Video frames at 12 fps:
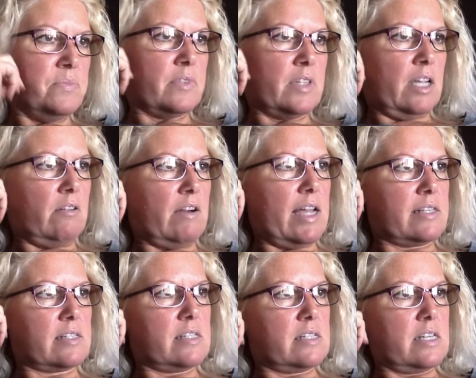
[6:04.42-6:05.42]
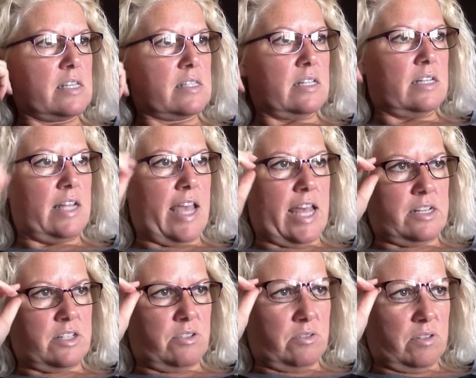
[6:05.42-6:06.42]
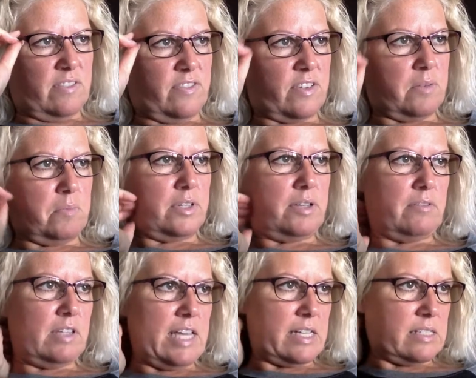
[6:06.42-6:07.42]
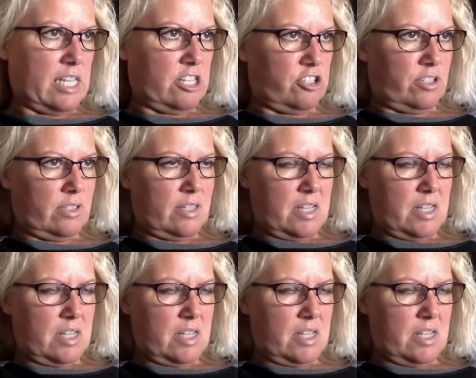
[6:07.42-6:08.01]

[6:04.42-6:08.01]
and crossed his knees in an attitude of complete relaxation.